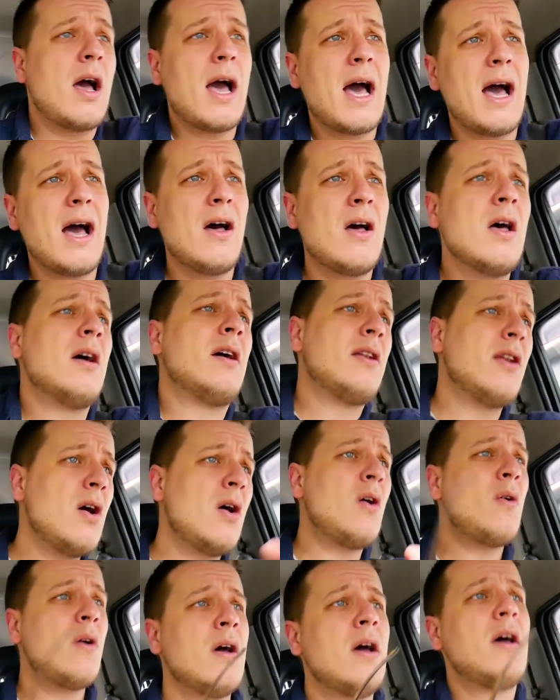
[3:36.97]
I
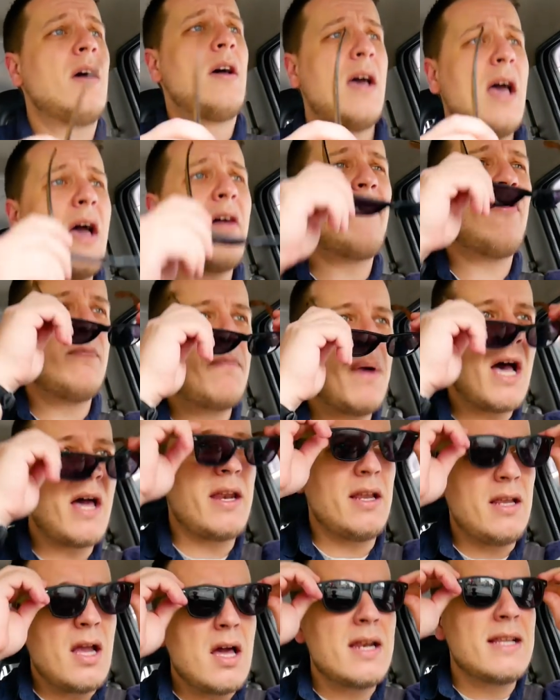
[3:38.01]
know
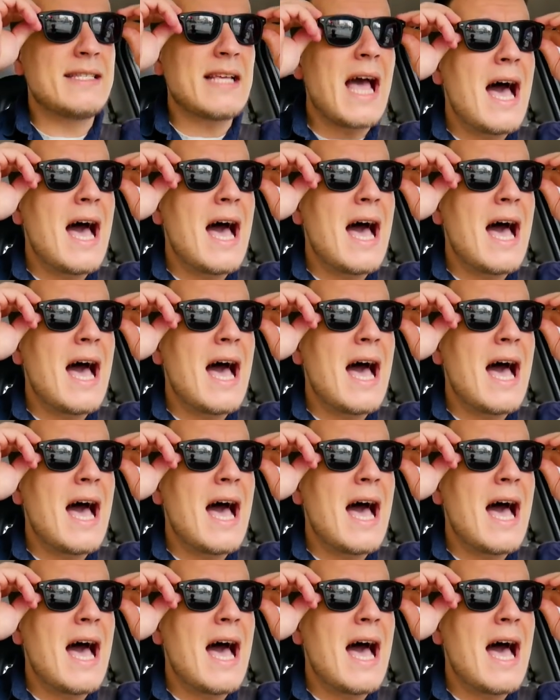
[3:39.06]
everybody on this